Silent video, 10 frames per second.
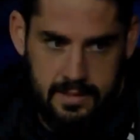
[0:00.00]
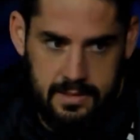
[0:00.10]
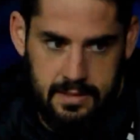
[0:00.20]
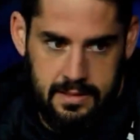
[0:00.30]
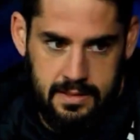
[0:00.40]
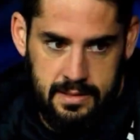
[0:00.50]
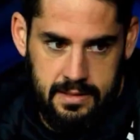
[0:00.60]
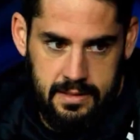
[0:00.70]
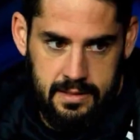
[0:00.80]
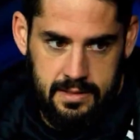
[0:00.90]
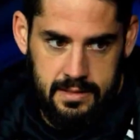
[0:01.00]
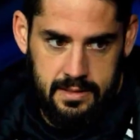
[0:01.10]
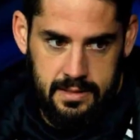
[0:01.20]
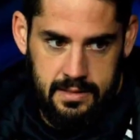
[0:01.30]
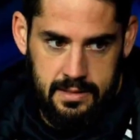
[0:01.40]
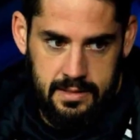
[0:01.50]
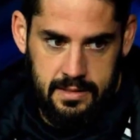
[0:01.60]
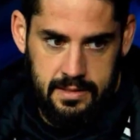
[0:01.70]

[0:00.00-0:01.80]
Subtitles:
(silence)